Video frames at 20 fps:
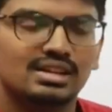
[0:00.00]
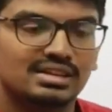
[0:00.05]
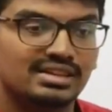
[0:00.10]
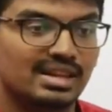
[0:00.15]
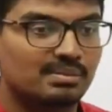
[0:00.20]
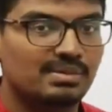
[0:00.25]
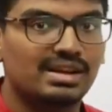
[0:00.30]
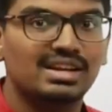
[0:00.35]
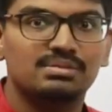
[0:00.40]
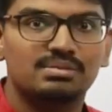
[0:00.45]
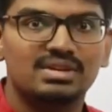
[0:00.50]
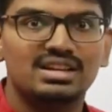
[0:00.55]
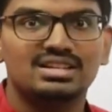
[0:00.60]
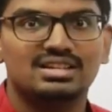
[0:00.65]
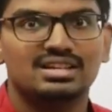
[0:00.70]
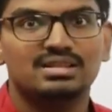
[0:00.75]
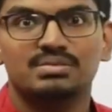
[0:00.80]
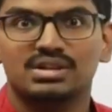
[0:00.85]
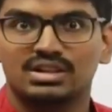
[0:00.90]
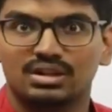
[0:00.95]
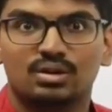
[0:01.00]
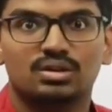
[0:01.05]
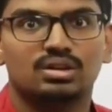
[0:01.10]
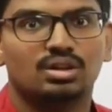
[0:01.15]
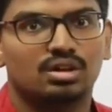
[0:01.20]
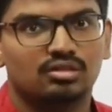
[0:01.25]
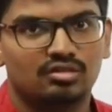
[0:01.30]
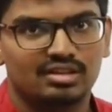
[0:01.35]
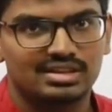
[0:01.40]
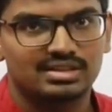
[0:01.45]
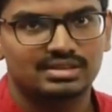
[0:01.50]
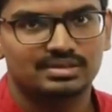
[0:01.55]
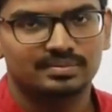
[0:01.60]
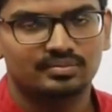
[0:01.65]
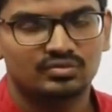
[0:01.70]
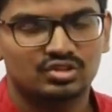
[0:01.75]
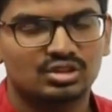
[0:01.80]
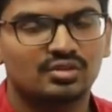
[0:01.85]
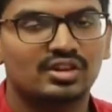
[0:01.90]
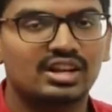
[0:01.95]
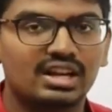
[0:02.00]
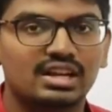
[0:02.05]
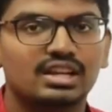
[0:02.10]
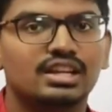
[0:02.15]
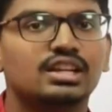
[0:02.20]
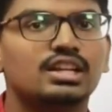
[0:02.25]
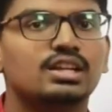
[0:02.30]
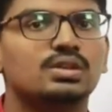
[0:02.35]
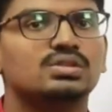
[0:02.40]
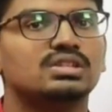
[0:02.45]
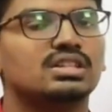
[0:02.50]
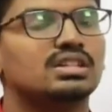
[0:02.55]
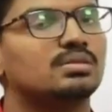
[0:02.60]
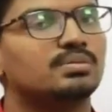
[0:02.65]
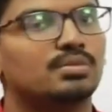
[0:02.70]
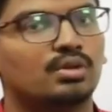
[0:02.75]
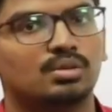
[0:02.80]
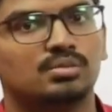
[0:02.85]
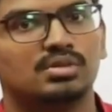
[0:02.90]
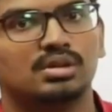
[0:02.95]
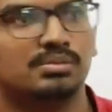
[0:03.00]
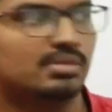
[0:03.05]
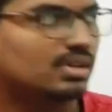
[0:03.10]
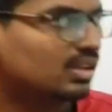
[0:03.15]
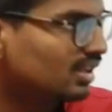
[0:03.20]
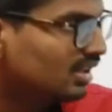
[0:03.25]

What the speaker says: they might mention but not always. So when I need to use it in problem,